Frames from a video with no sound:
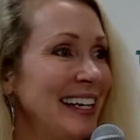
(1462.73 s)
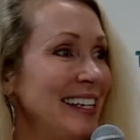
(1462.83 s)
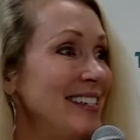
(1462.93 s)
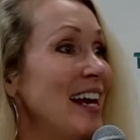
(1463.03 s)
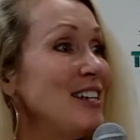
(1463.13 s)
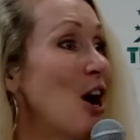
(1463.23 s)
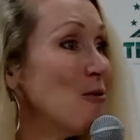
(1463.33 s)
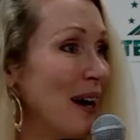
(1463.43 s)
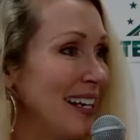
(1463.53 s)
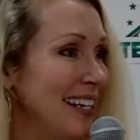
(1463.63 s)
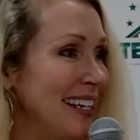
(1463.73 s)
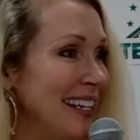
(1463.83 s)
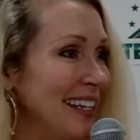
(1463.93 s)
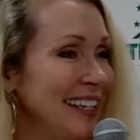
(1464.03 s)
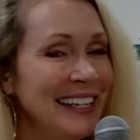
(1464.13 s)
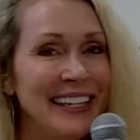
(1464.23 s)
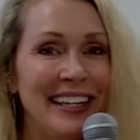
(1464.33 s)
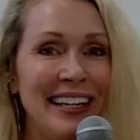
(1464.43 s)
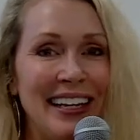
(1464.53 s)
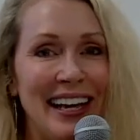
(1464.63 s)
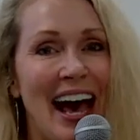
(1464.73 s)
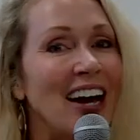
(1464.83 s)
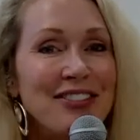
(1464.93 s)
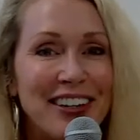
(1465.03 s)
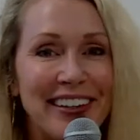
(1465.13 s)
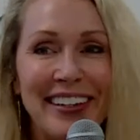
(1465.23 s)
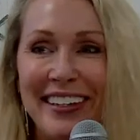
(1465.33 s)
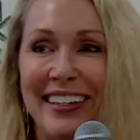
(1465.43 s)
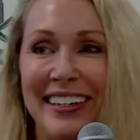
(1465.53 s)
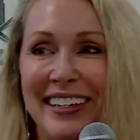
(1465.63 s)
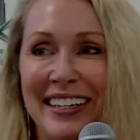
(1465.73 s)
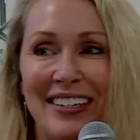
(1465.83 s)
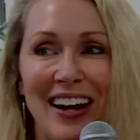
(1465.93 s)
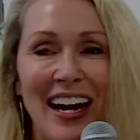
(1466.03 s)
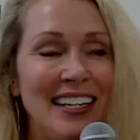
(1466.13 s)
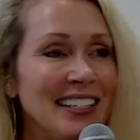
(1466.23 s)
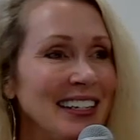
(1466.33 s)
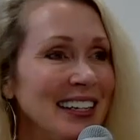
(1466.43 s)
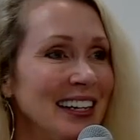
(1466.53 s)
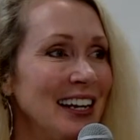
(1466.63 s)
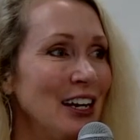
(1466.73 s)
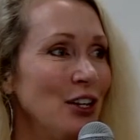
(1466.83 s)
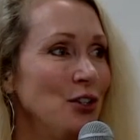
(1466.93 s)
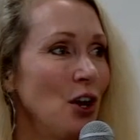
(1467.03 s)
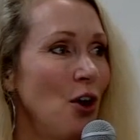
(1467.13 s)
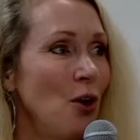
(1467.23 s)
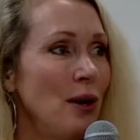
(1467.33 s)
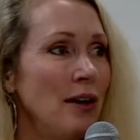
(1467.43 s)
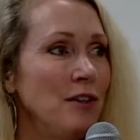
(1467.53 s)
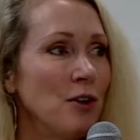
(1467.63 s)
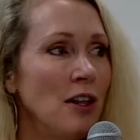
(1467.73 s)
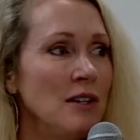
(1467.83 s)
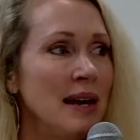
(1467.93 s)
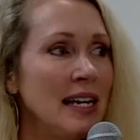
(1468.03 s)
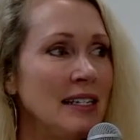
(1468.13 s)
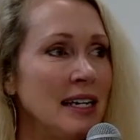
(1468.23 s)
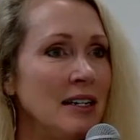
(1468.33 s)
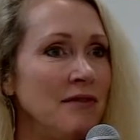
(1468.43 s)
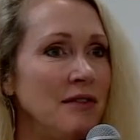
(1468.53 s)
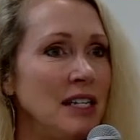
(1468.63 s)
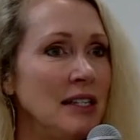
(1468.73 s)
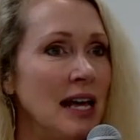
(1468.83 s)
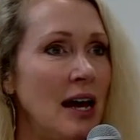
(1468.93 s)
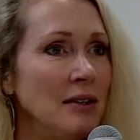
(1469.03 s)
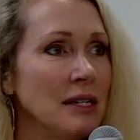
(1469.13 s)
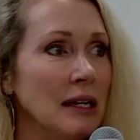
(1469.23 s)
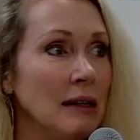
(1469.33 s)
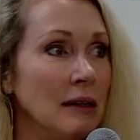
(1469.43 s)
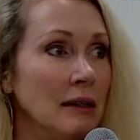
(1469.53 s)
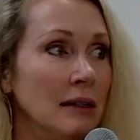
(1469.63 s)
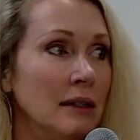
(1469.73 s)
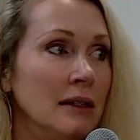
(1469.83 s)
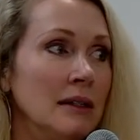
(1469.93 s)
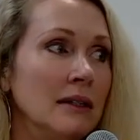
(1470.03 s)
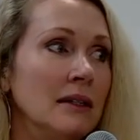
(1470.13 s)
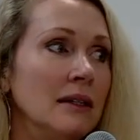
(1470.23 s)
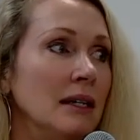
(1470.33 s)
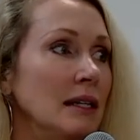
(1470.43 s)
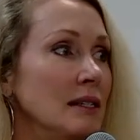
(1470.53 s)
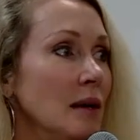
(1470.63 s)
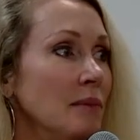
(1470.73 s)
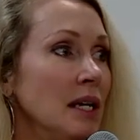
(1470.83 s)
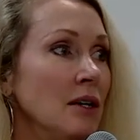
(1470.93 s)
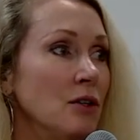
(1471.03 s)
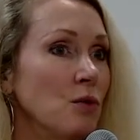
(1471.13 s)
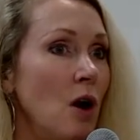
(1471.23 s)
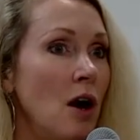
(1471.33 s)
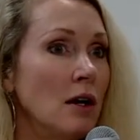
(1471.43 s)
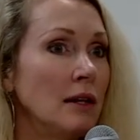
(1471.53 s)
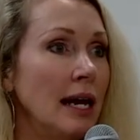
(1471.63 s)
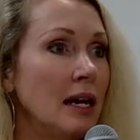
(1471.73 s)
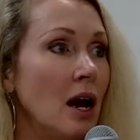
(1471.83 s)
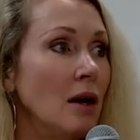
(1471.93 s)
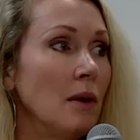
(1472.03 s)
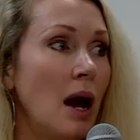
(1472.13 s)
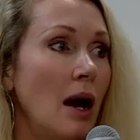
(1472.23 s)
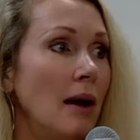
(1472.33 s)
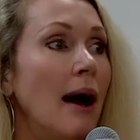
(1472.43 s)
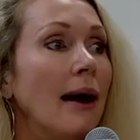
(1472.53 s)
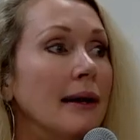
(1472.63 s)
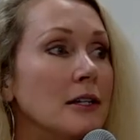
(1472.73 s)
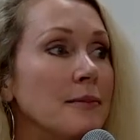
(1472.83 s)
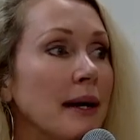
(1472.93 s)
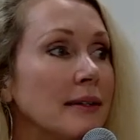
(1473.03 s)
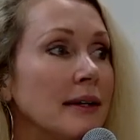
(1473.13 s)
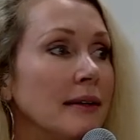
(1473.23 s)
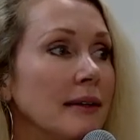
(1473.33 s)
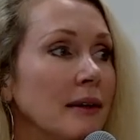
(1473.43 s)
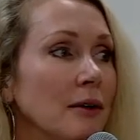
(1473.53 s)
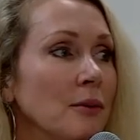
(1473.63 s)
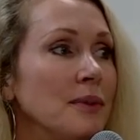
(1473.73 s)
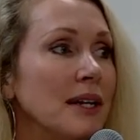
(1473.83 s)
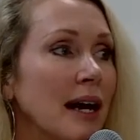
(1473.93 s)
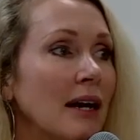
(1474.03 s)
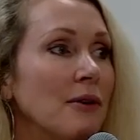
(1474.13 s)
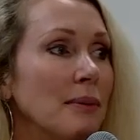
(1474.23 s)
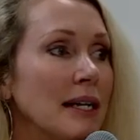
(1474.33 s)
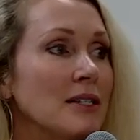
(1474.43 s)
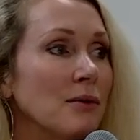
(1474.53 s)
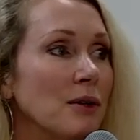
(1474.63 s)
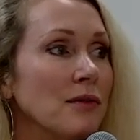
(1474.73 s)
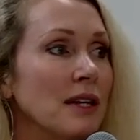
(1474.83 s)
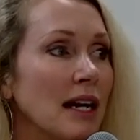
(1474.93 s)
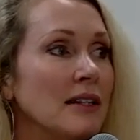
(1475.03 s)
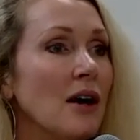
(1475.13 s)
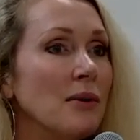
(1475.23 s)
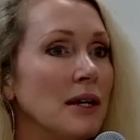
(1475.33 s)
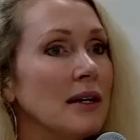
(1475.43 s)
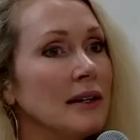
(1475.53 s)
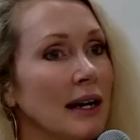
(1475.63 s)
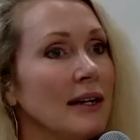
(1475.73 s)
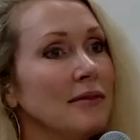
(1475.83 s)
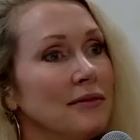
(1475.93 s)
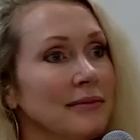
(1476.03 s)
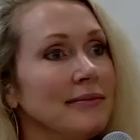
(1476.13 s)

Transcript: Said no one, ever, right? So if you're only making 10 to 15,000 and something goes wrong, like unexpected, oops, I got to replace the roof that I thought we could kind of,